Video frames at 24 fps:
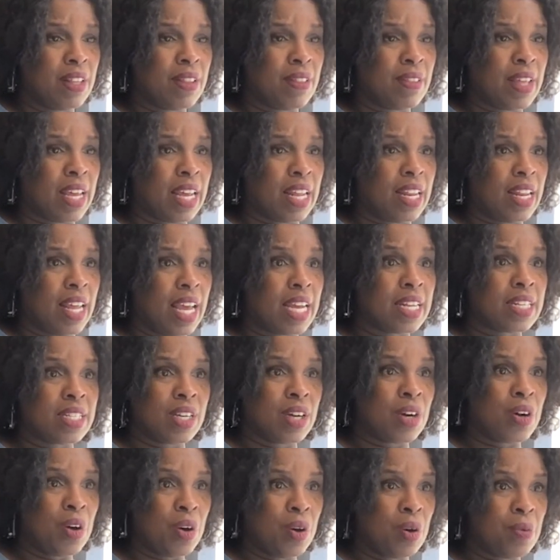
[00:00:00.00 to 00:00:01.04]
that had to
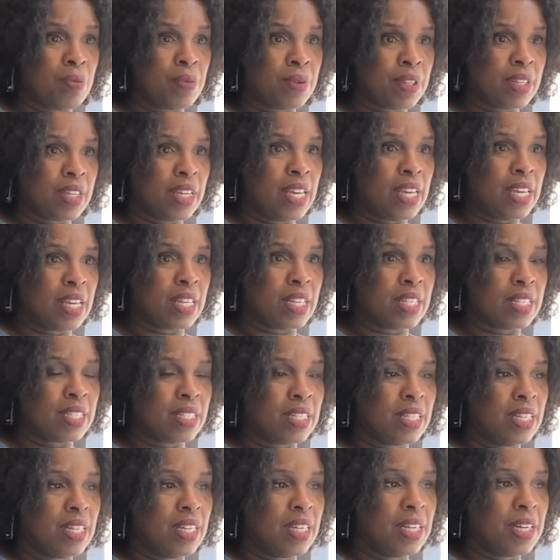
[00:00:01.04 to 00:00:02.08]
go home with the kids.
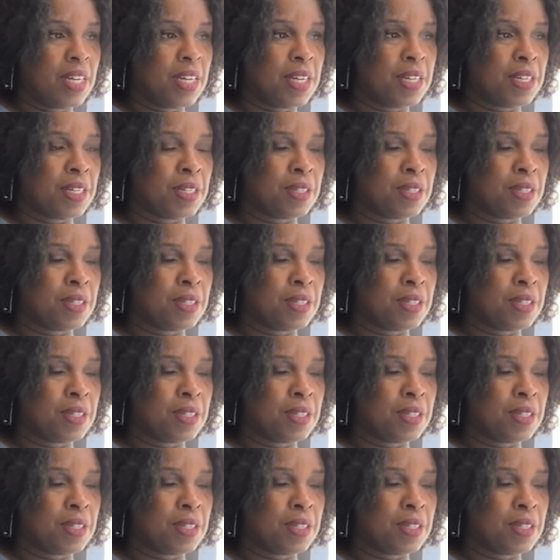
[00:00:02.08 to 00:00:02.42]
Yeah.